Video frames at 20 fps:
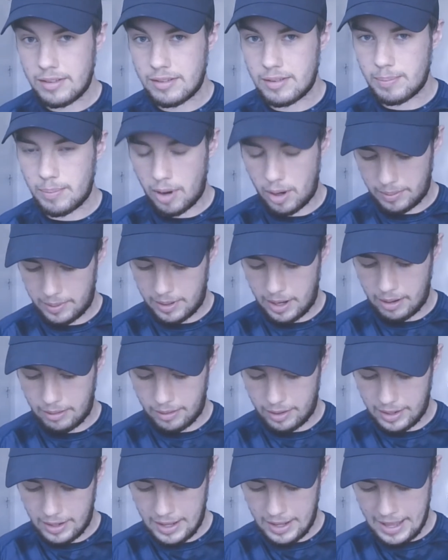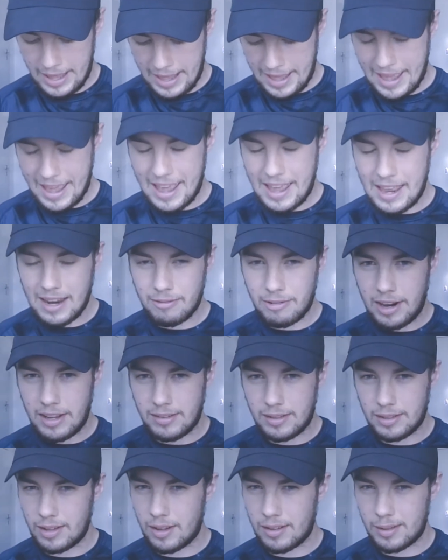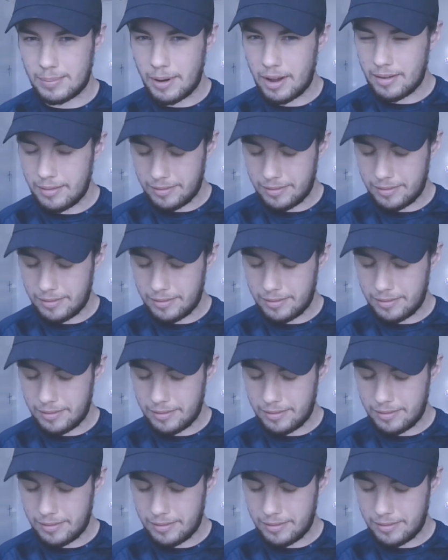in popularity in recent years. About